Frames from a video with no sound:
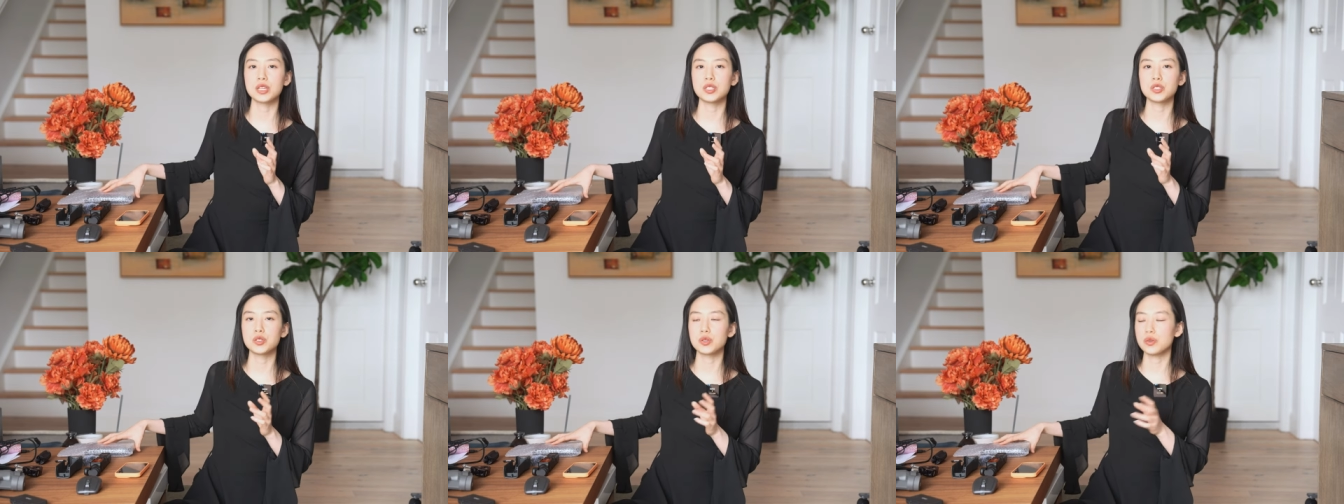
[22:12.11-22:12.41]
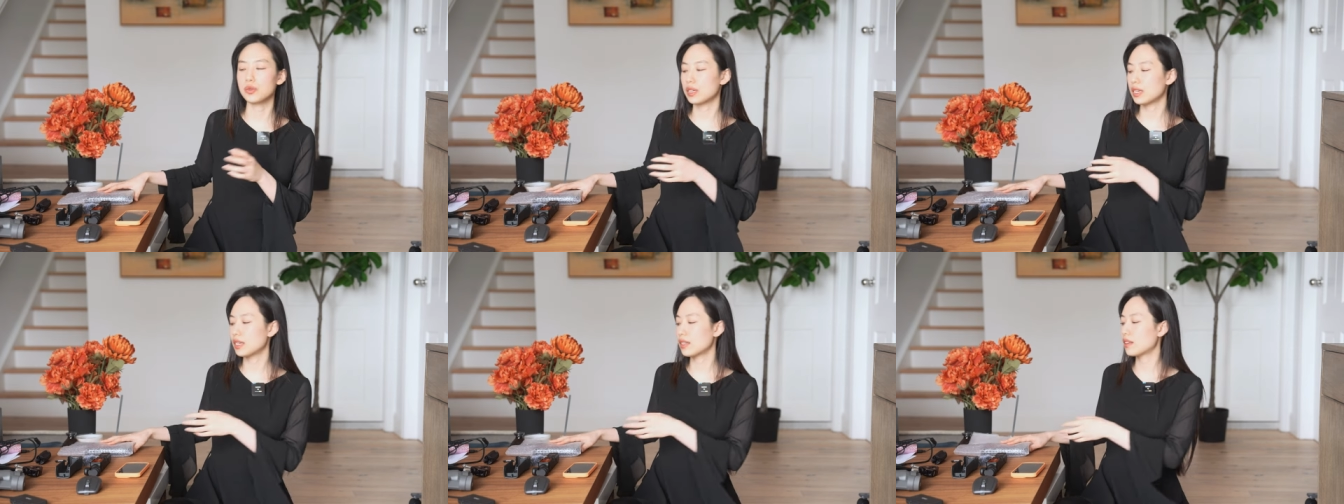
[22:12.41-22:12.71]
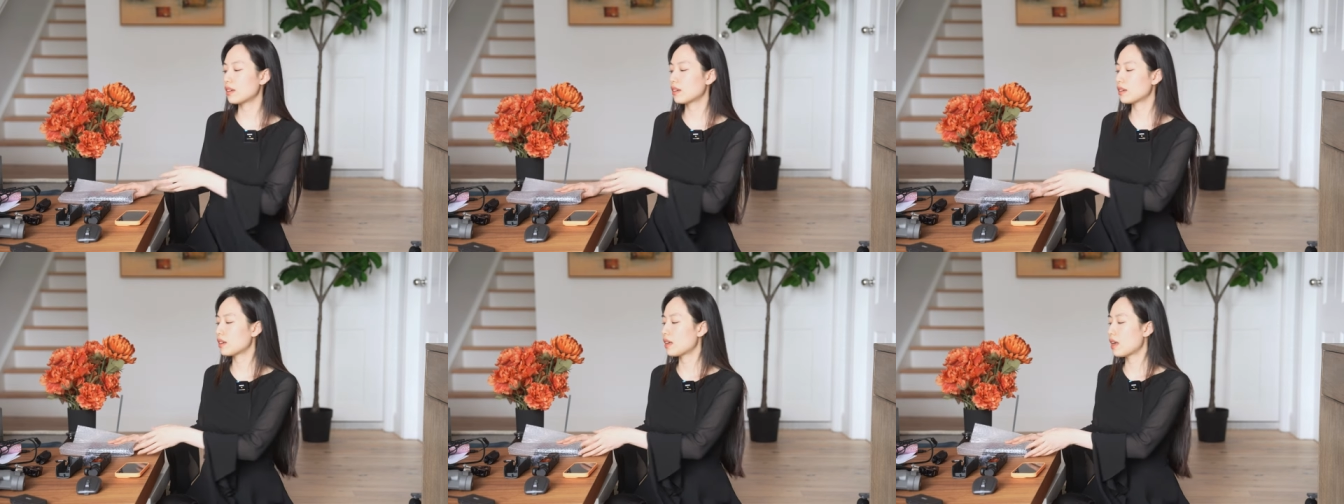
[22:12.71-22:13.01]
into
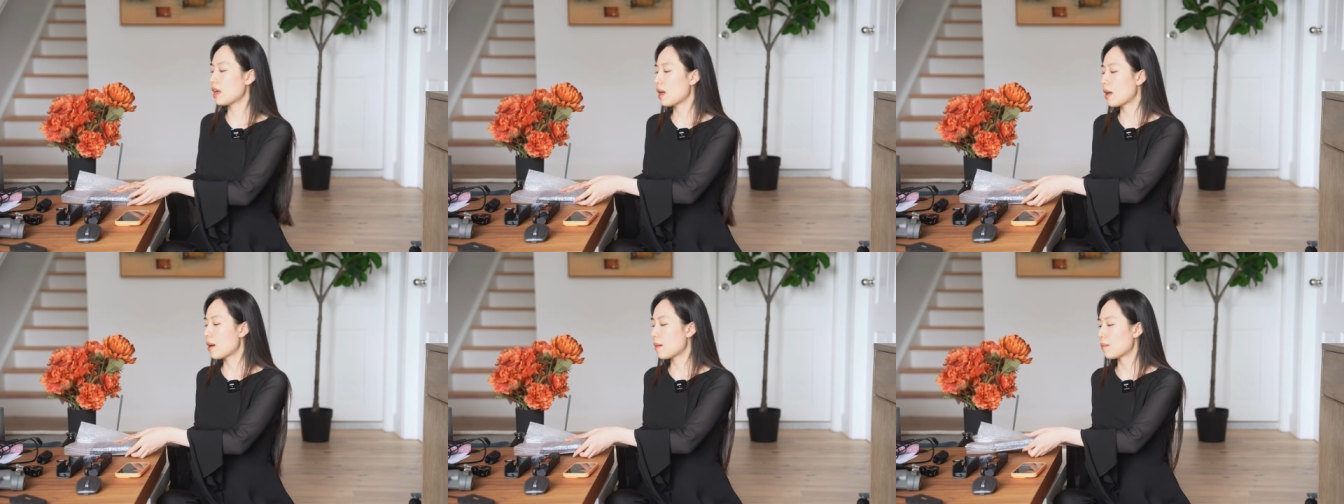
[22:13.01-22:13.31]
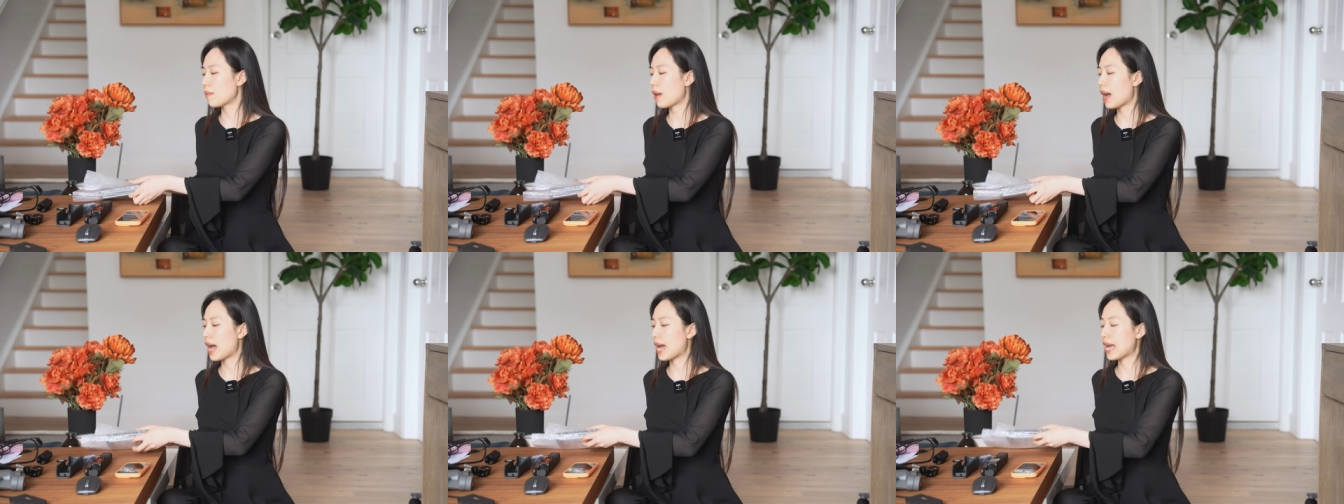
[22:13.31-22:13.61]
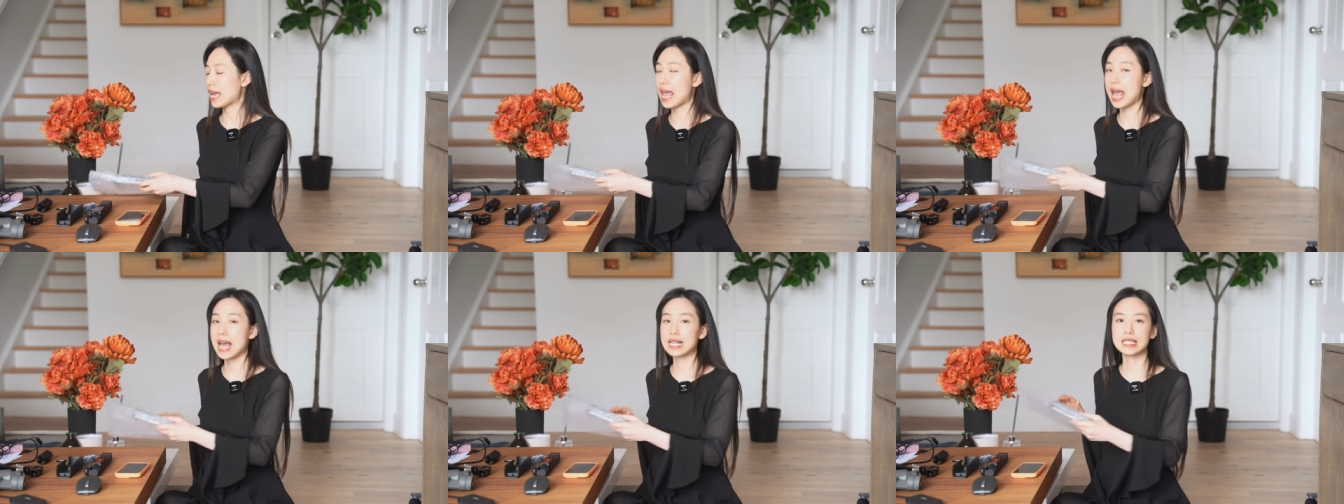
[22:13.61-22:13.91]
either
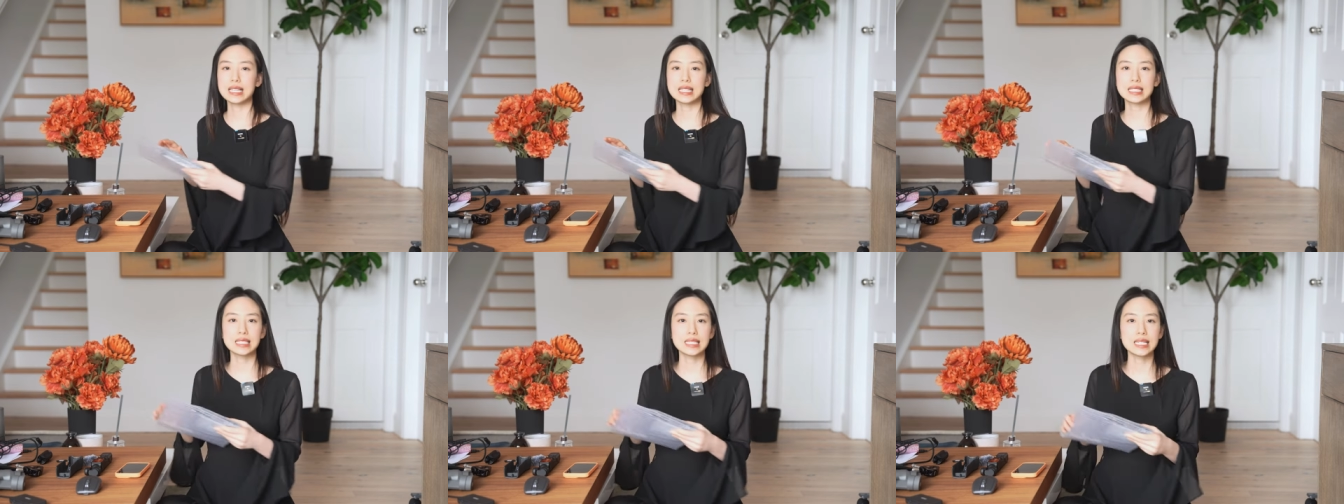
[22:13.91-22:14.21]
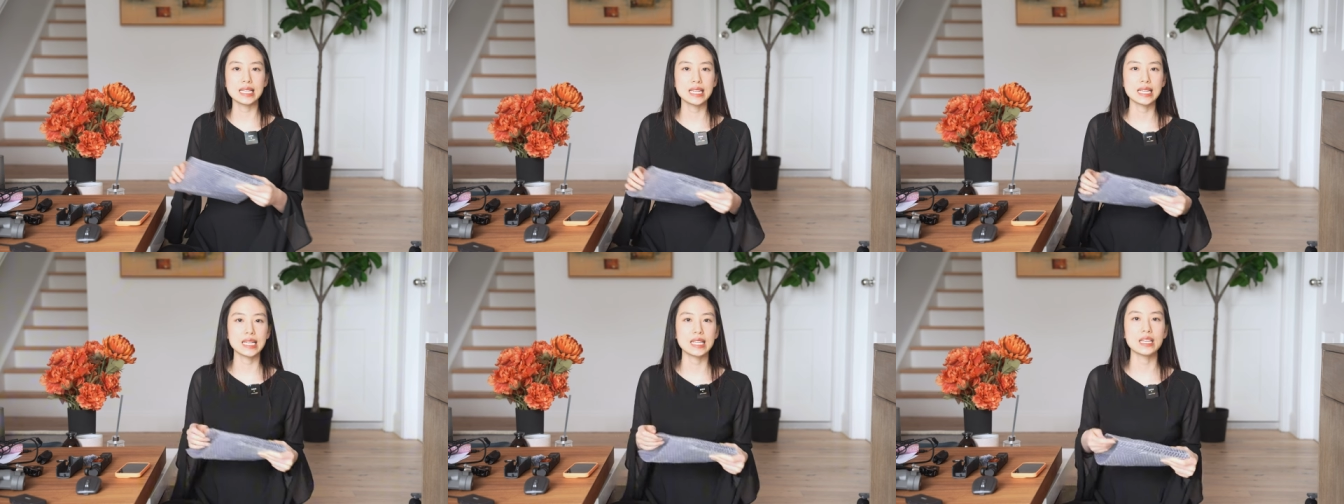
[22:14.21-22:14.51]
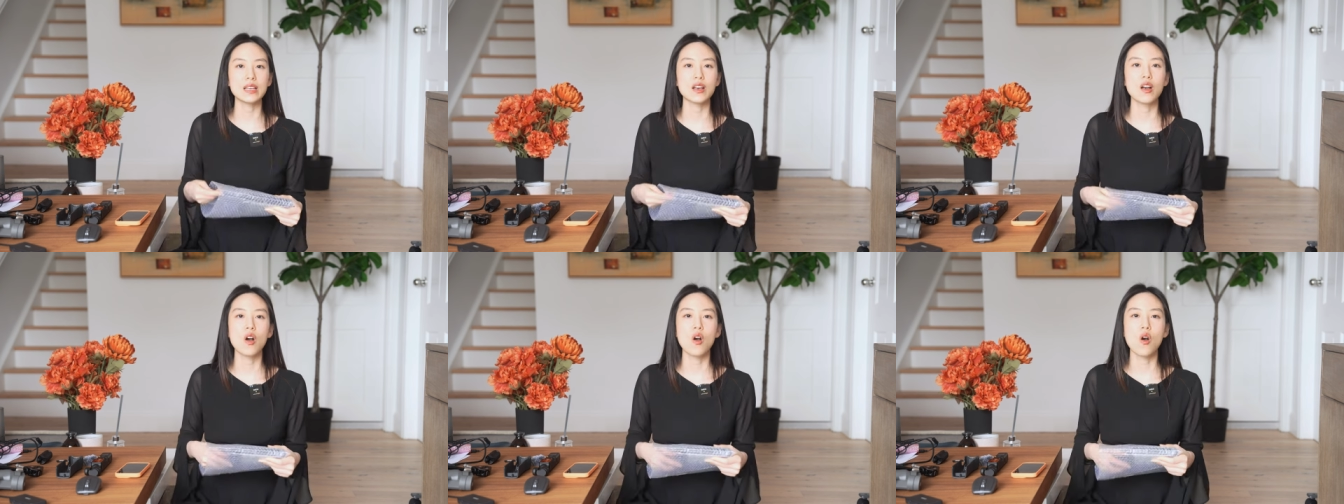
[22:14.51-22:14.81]
my
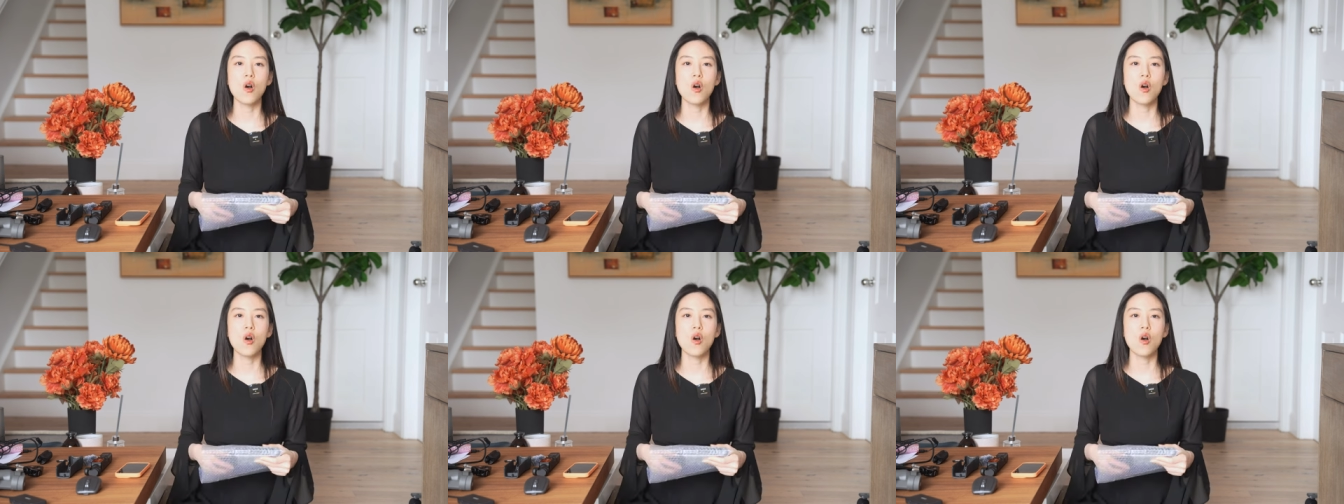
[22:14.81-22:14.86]
SSD